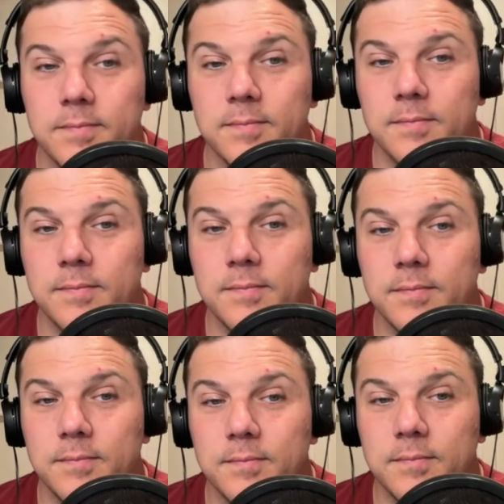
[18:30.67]

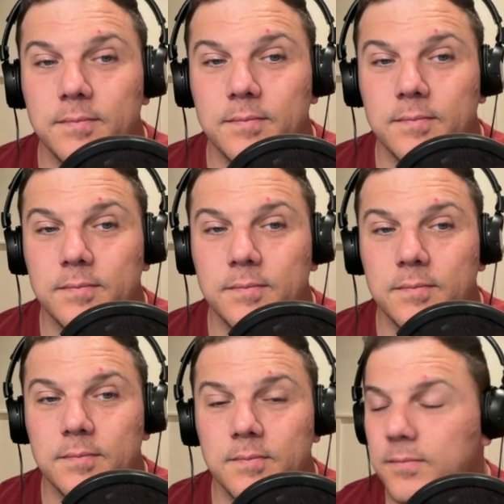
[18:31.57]

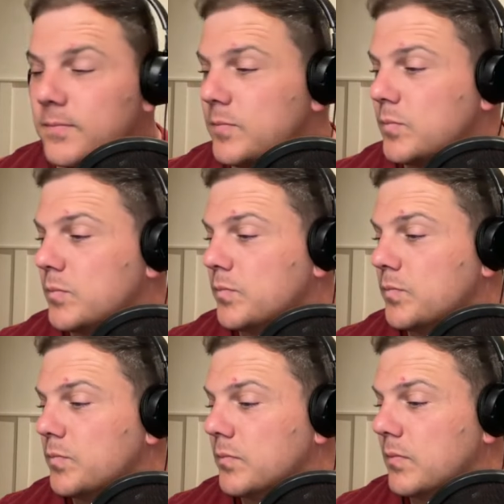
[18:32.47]

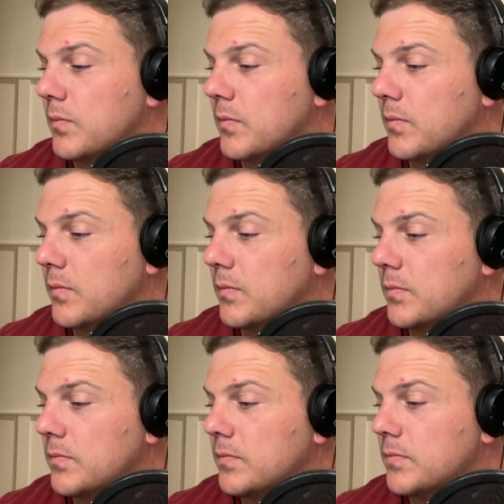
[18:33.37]

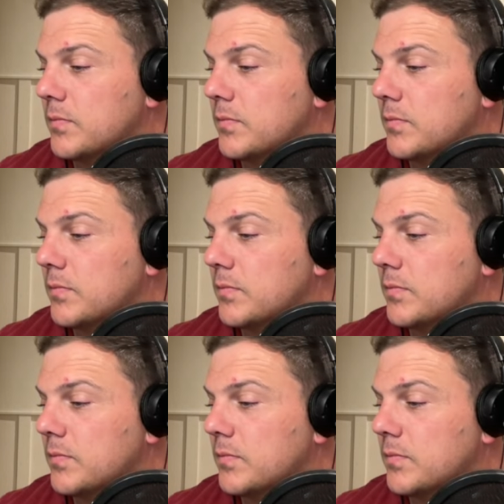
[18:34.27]
This person isn't speaking.